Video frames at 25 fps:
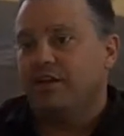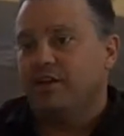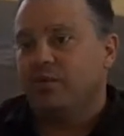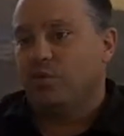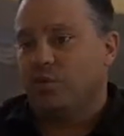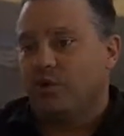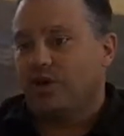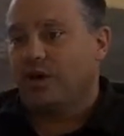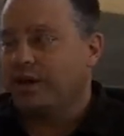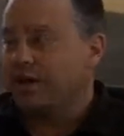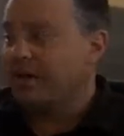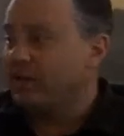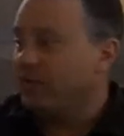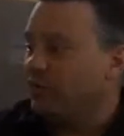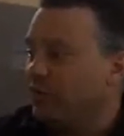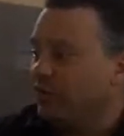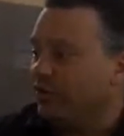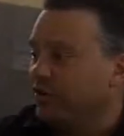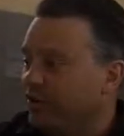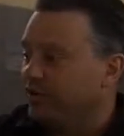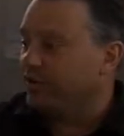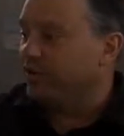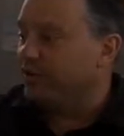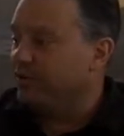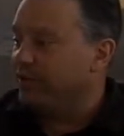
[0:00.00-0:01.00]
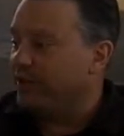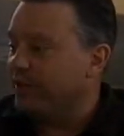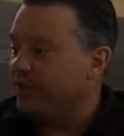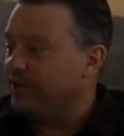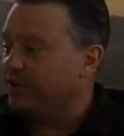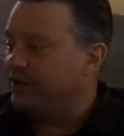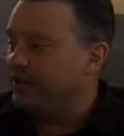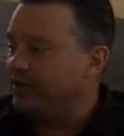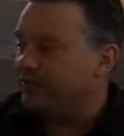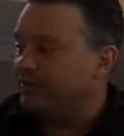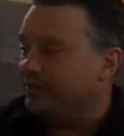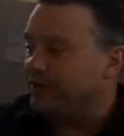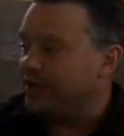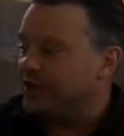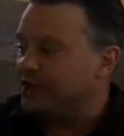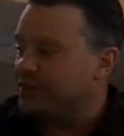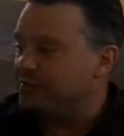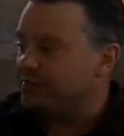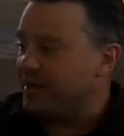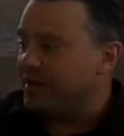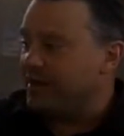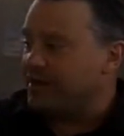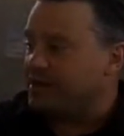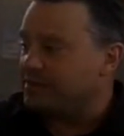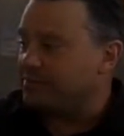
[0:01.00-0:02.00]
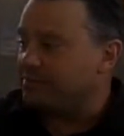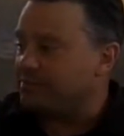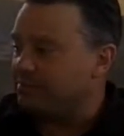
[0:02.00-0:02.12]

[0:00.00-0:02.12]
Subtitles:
Well, it wouldn't have been, the face mask